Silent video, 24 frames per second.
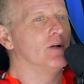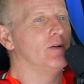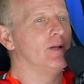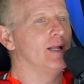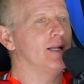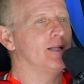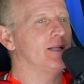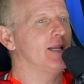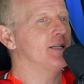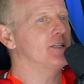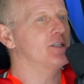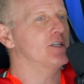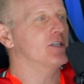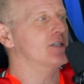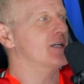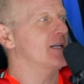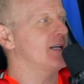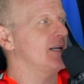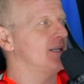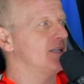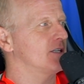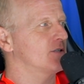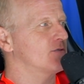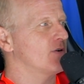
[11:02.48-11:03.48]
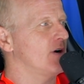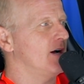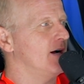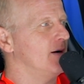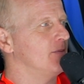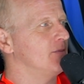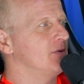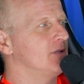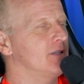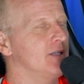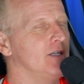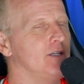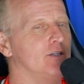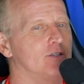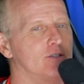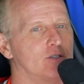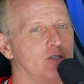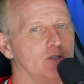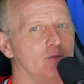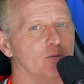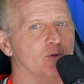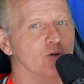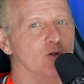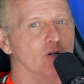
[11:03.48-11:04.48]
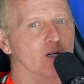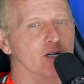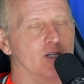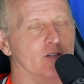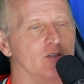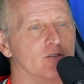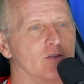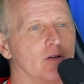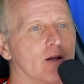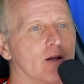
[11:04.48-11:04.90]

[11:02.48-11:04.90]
let's just clear this right up. These two boys